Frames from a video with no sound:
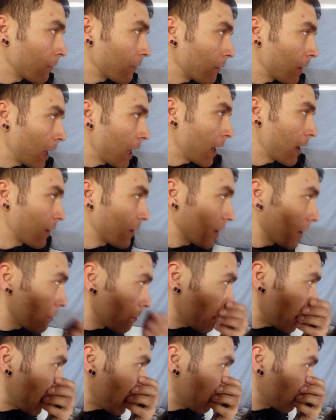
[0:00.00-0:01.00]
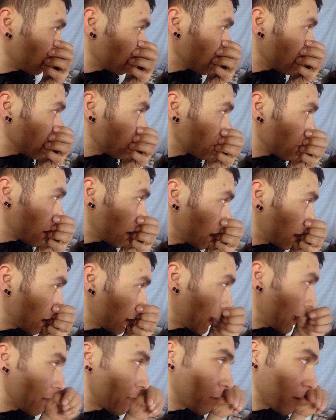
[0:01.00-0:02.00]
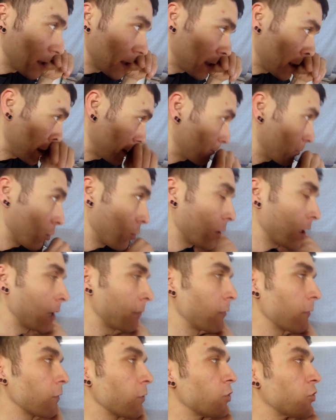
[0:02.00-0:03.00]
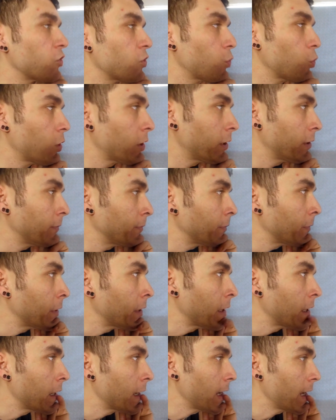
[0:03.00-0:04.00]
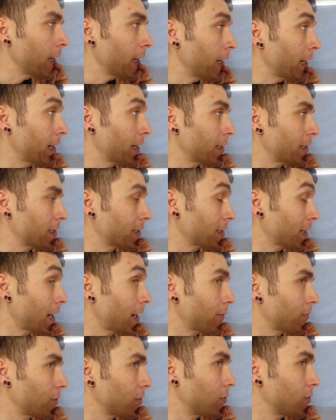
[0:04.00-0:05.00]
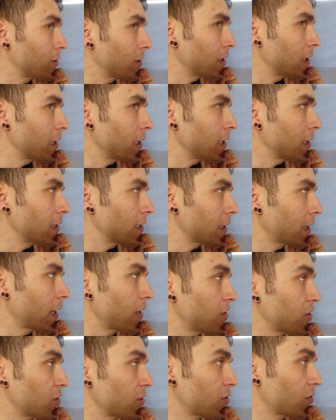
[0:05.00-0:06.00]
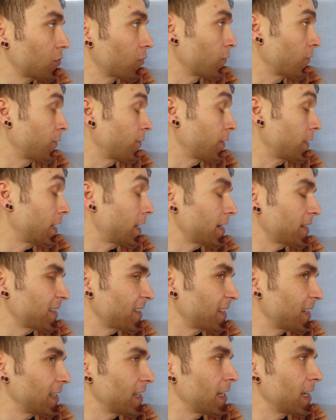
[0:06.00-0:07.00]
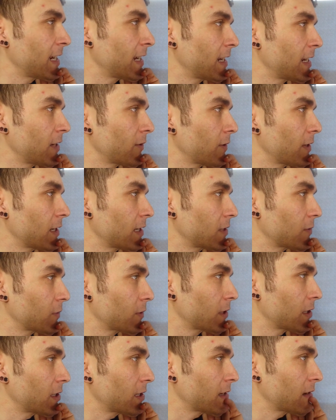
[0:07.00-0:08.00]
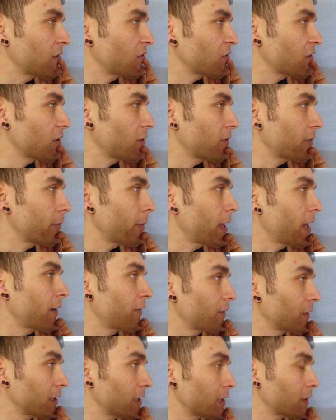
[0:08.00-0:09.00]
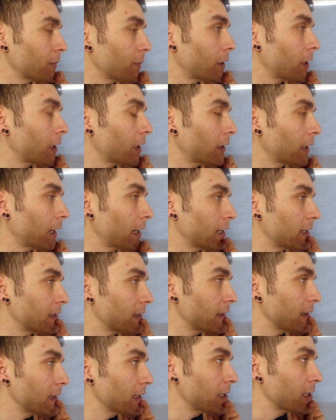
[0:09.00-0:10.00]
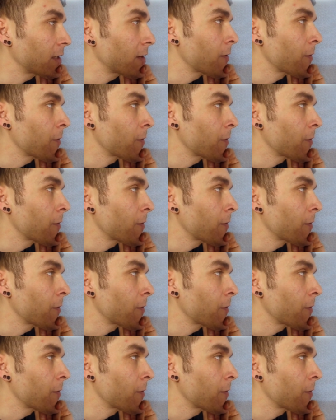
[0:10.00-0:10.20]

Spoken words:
I had the Mavlink mod, i.6 programmer version 1, and I stopped using his, and I just flashed it again anyways with the 10-channel Mavlink mod i6.